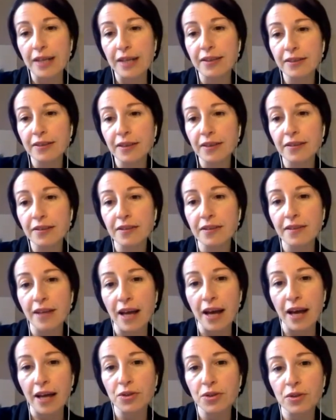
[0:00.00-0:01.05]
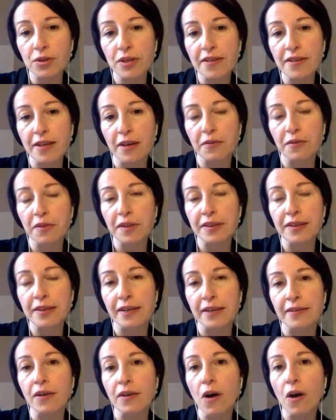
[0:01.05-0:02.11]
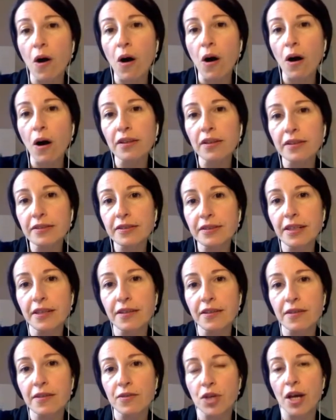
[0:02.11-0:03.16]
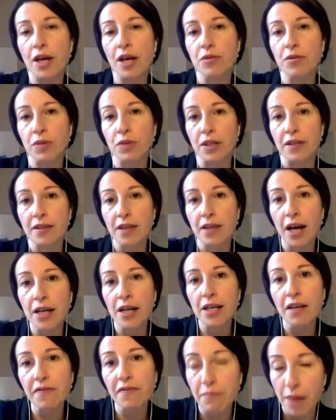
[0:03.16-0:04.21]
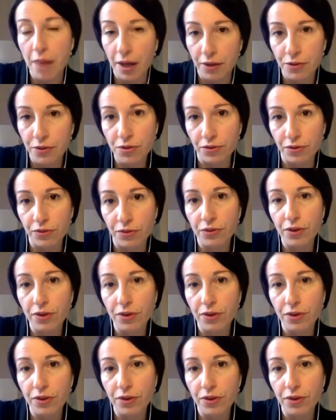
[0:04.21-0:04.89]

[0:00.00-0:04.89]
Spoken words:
And this is actually something that all these Jesuits I have mentioned